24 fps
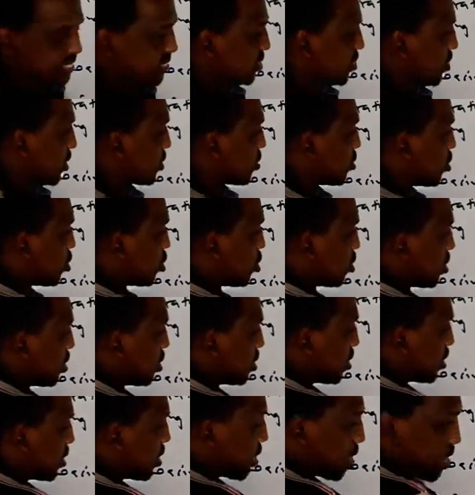You are told
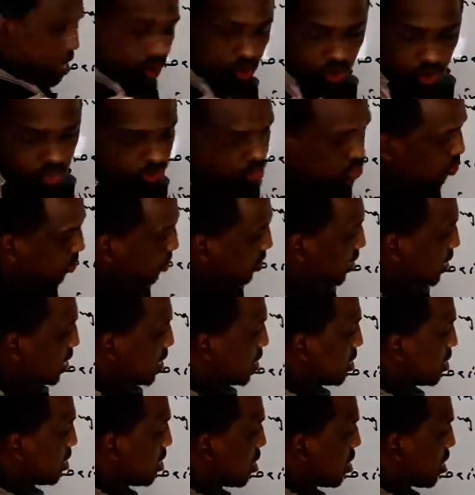question
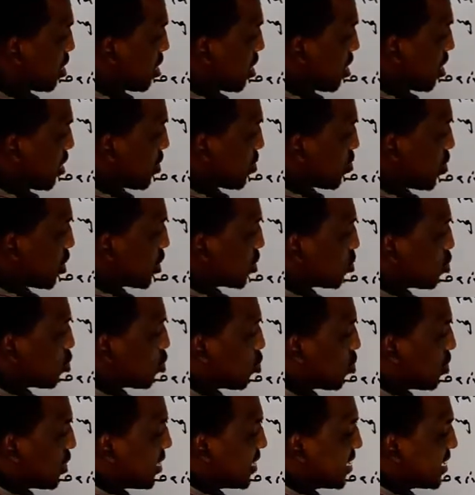3. You are
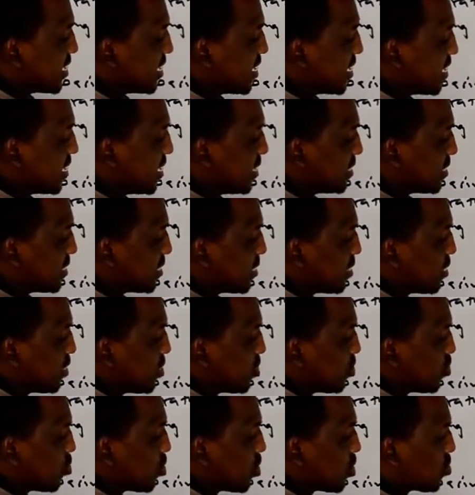told increase.
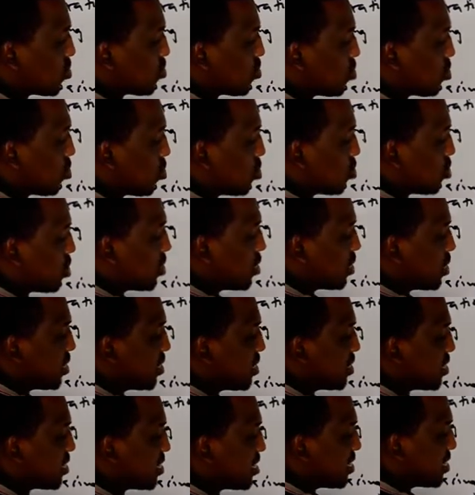You are told
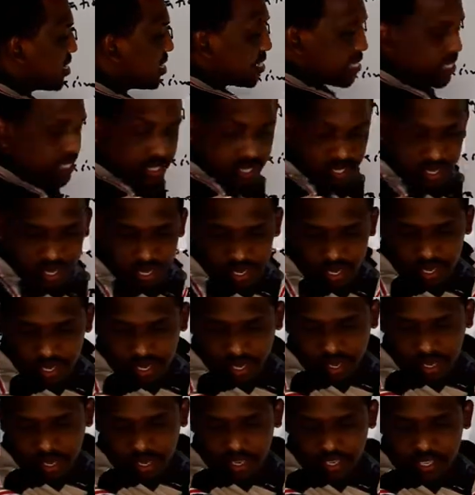increase
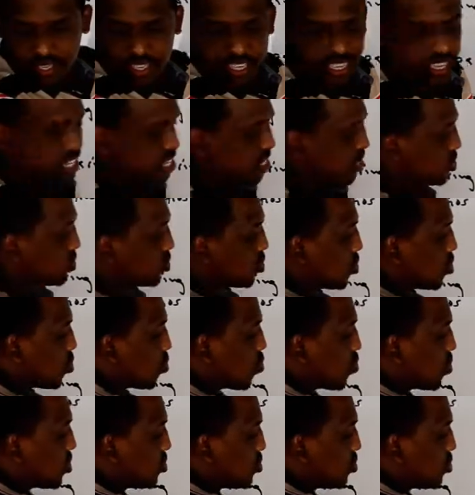
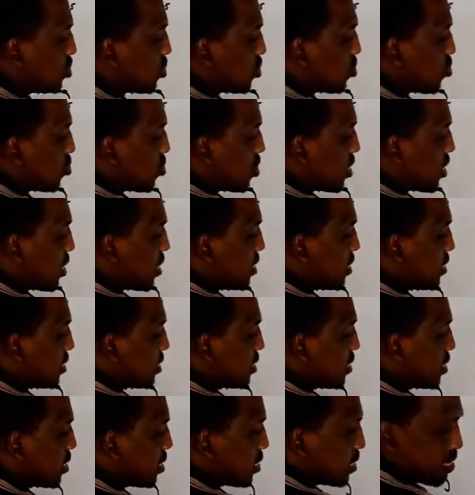
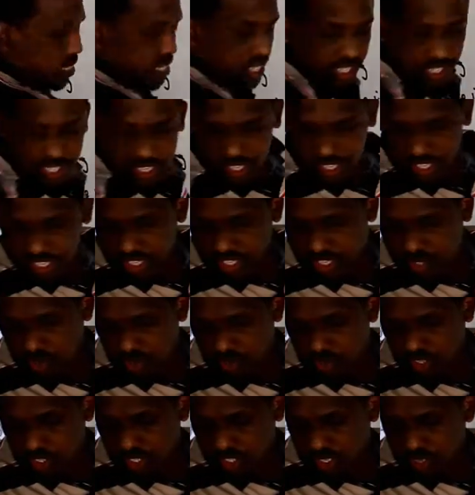108. Increase
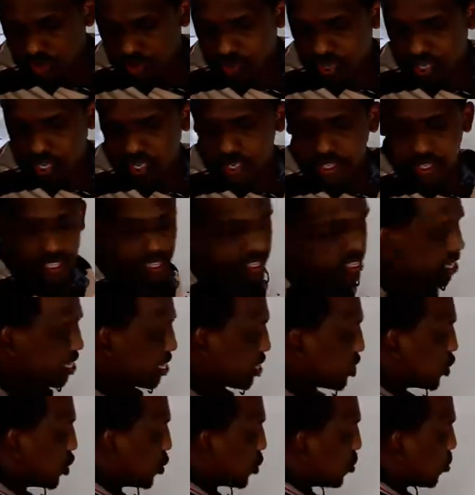108 in the
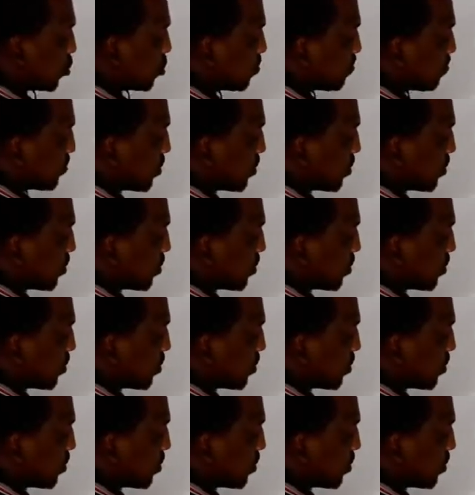ratio